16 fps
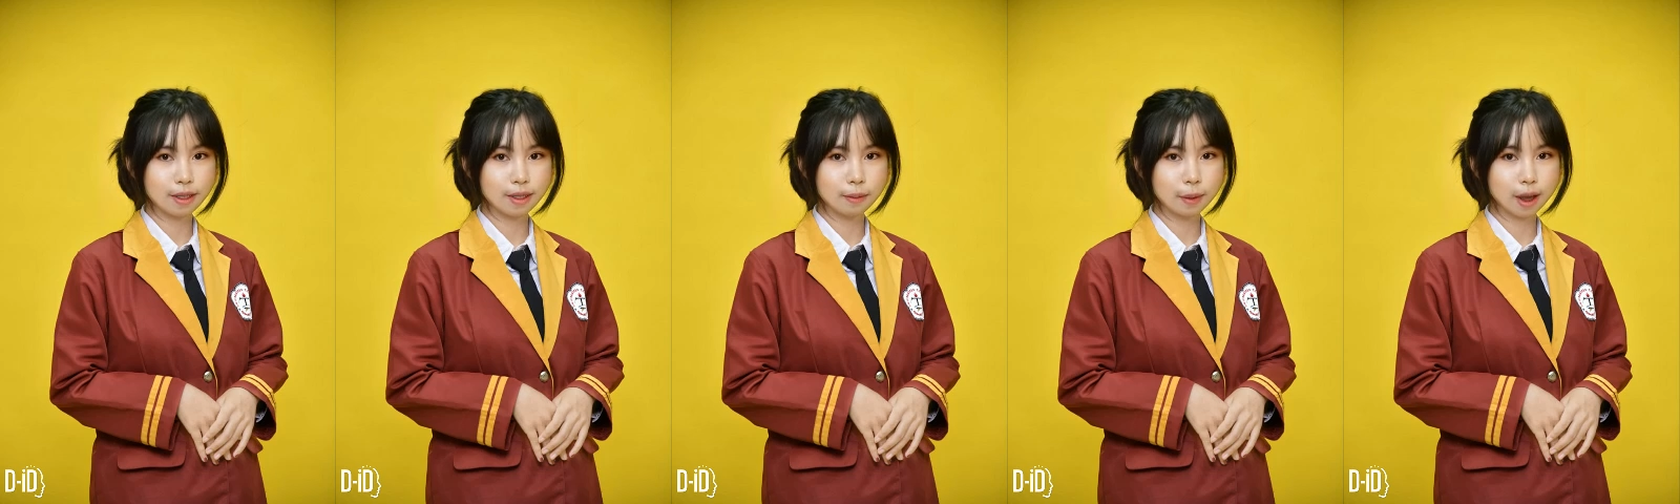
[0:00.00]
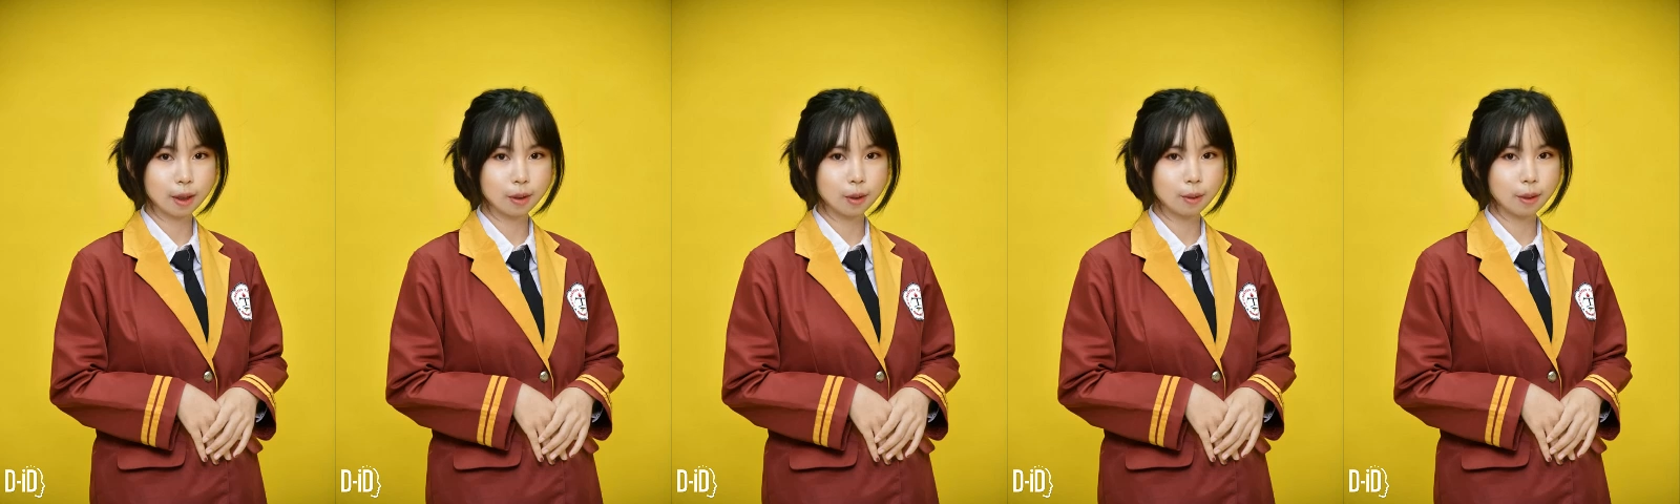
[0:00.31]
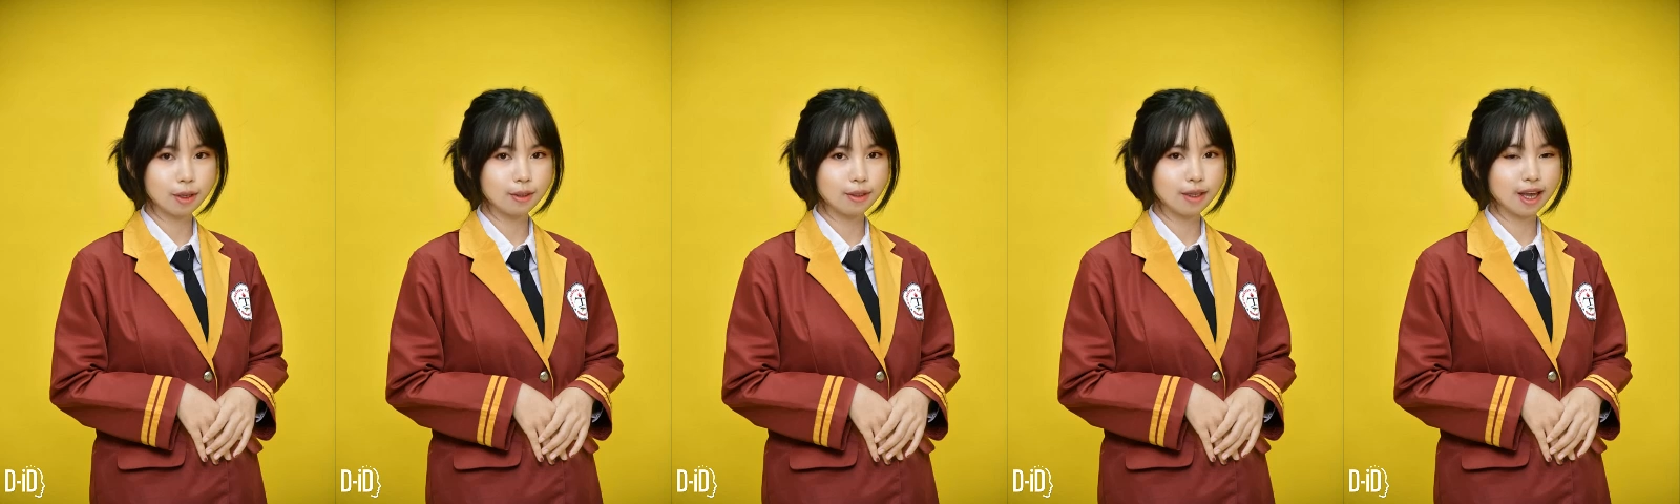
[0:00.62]
The main
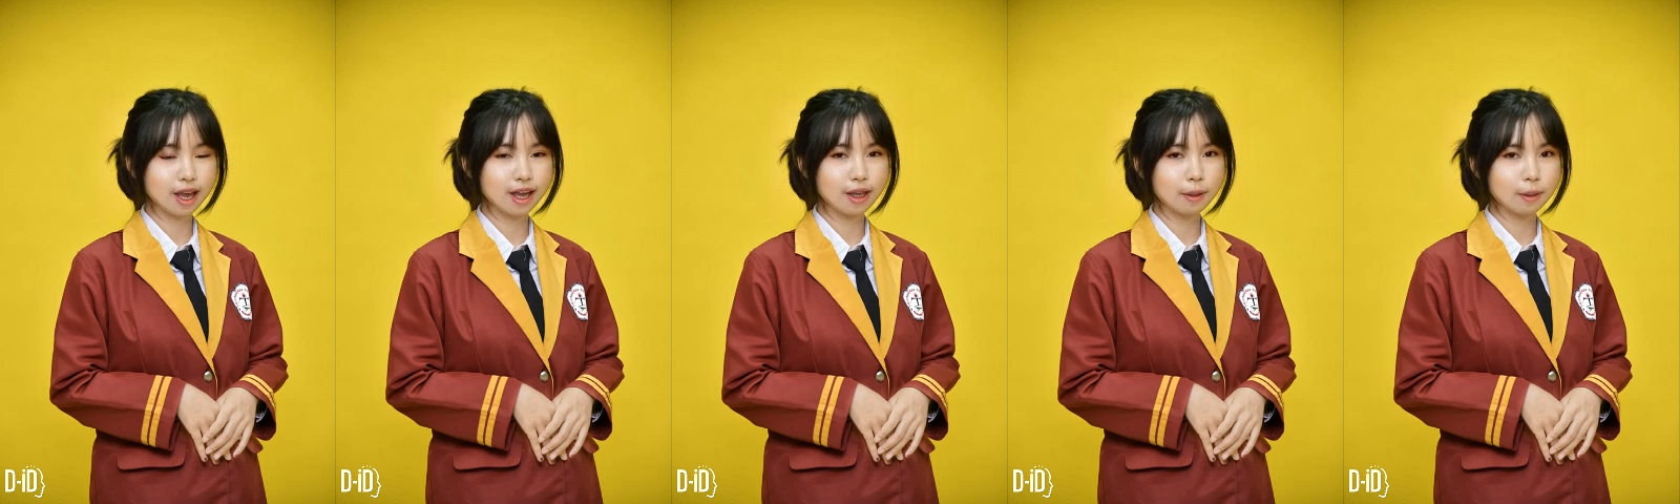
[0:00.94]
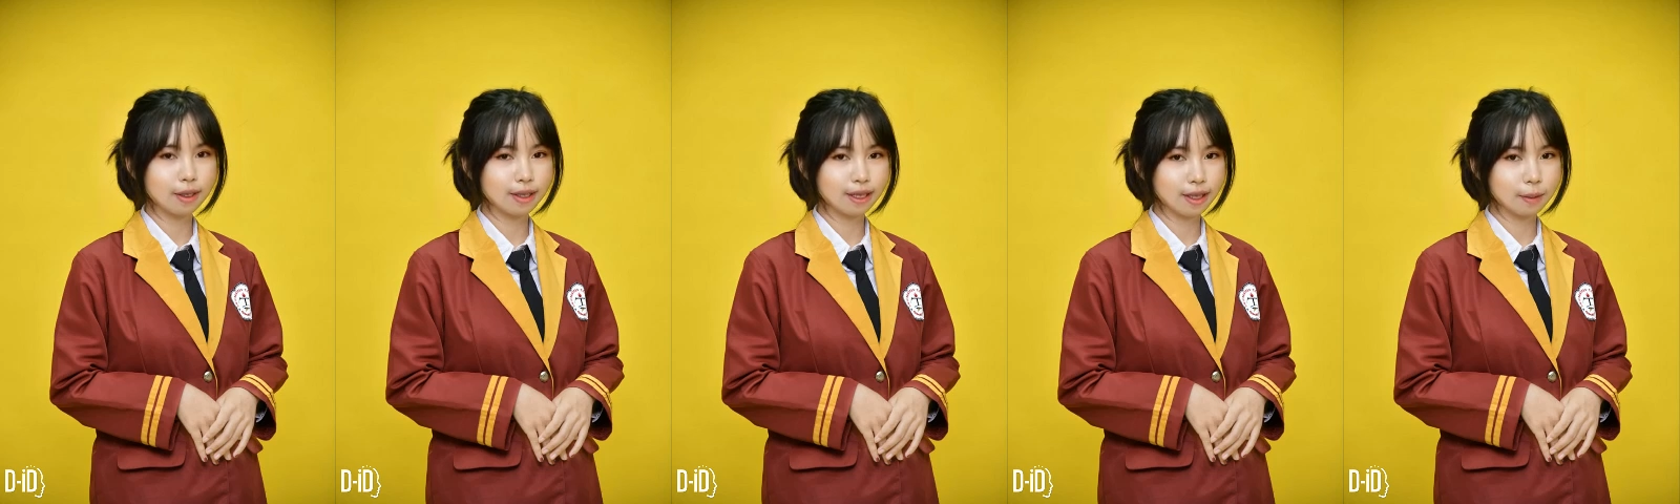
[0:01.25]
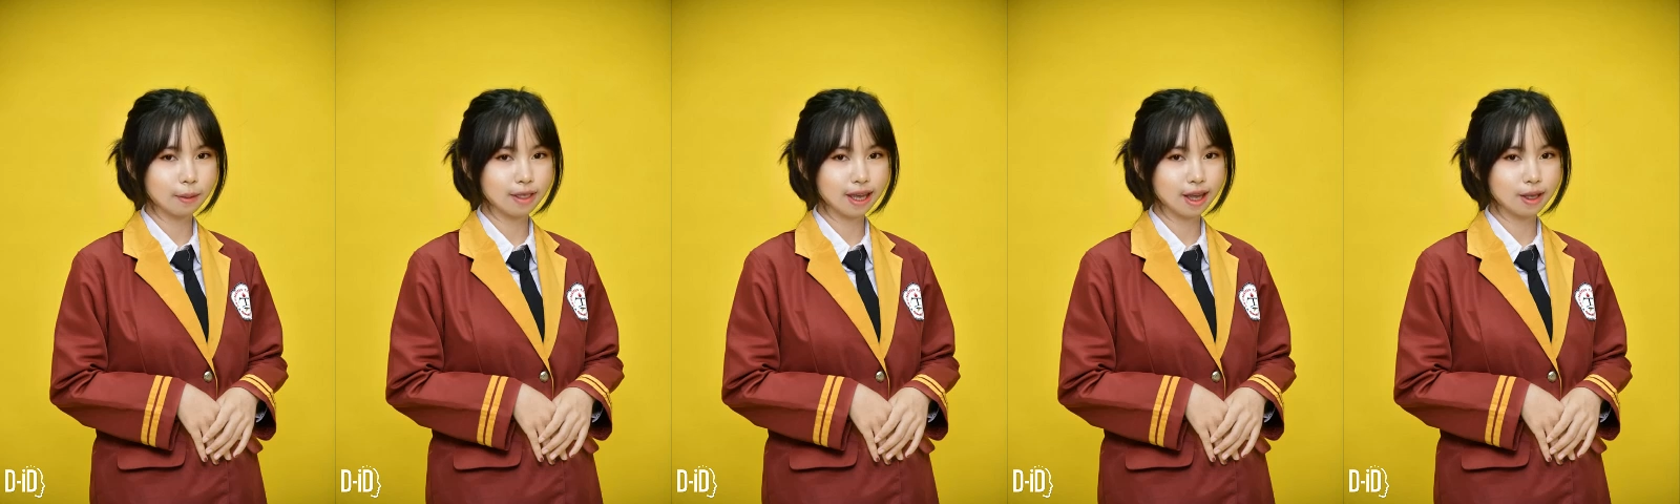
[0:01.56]
purpose of this economic
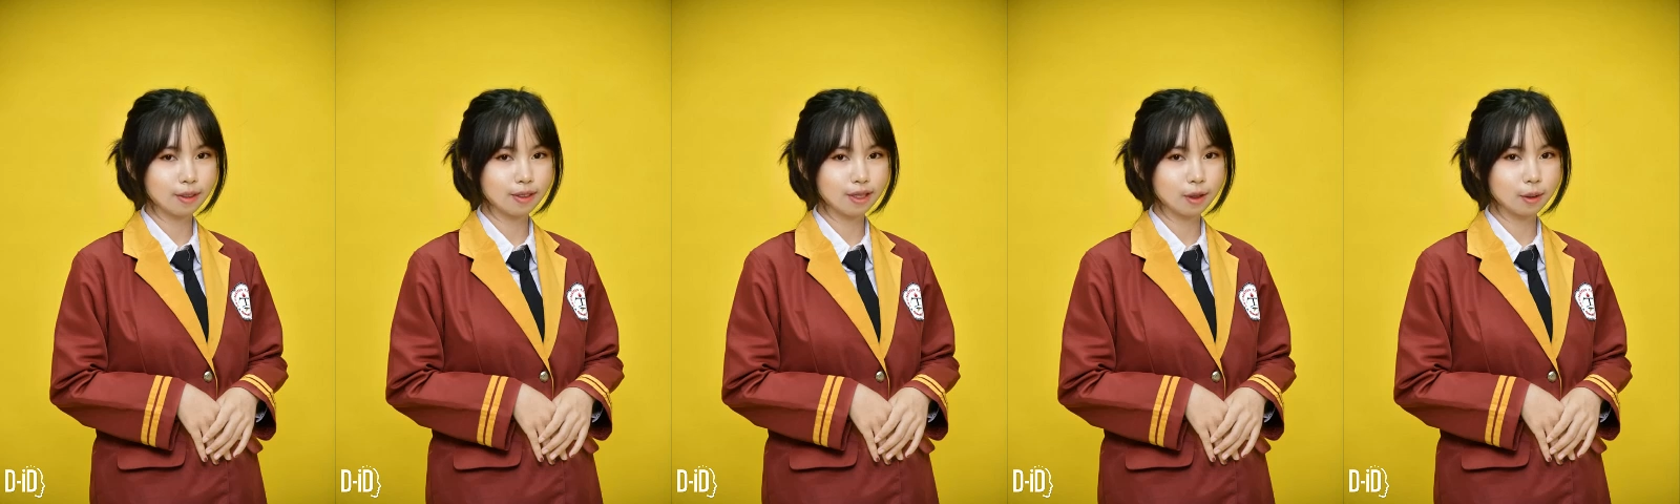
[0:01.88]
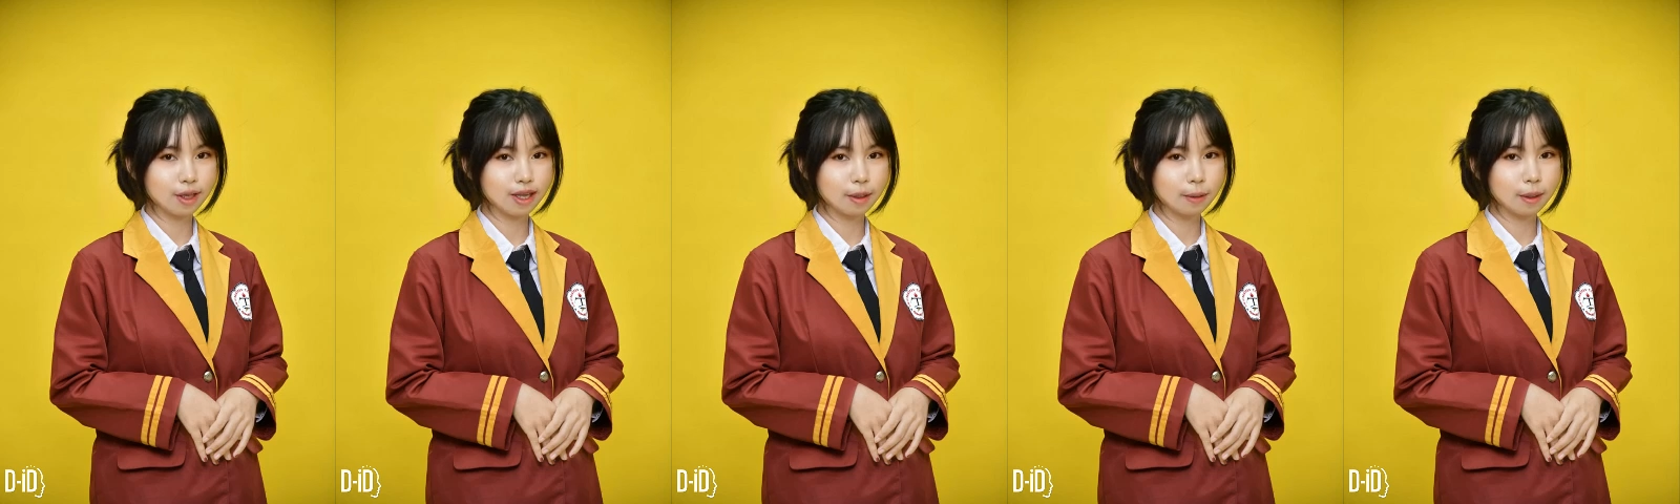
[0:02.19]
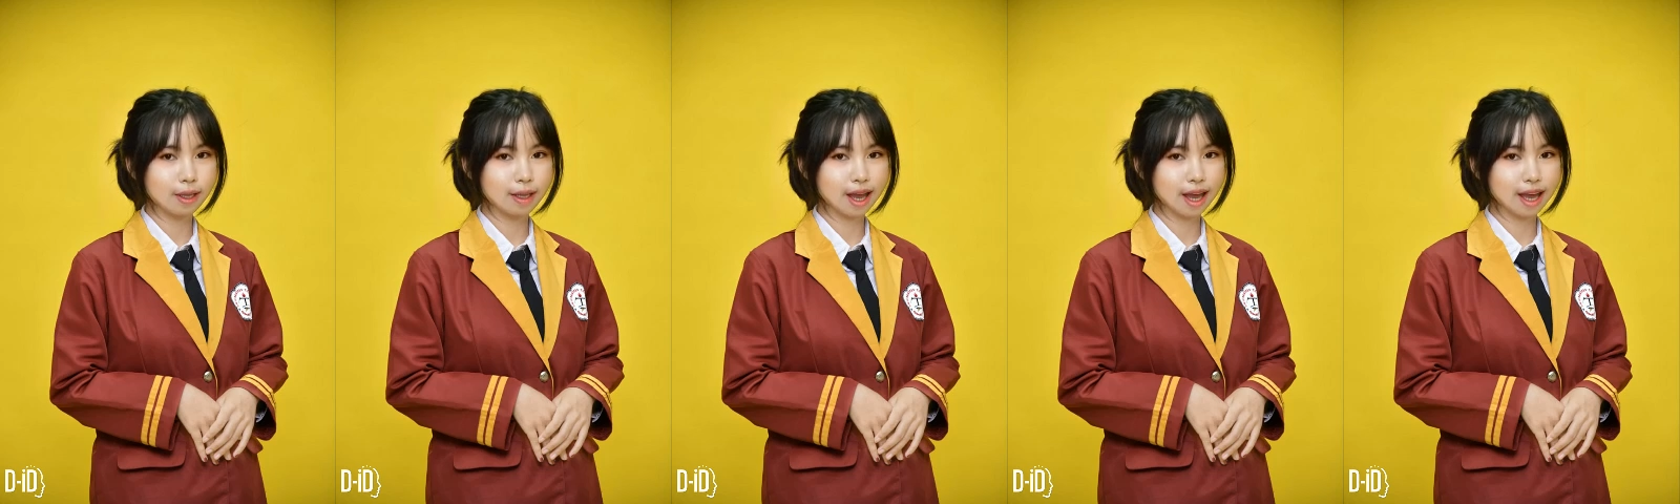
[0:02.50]
system itself is only to
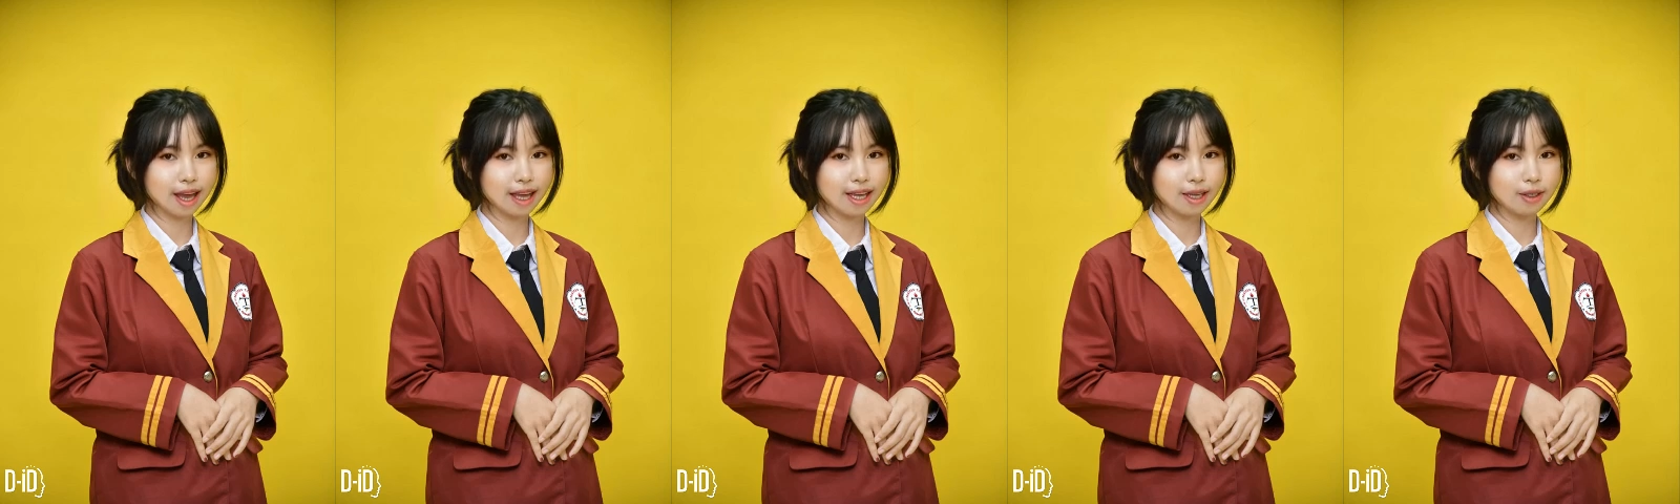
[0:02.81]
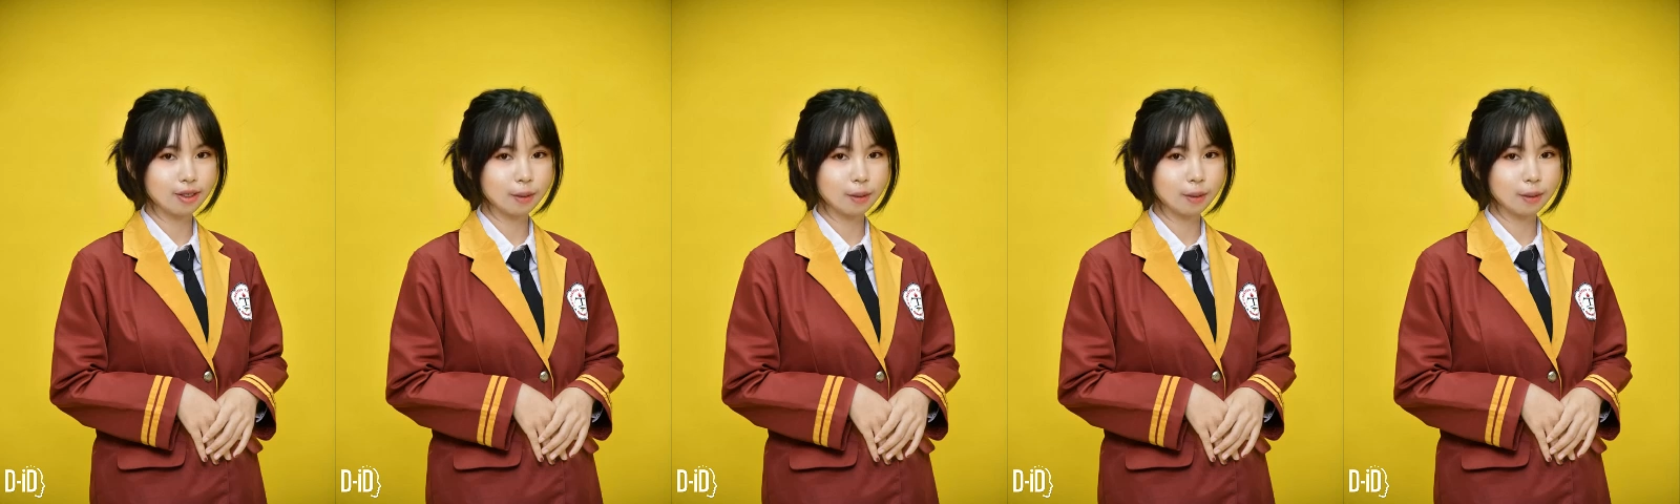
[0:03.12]
meet the daily needs of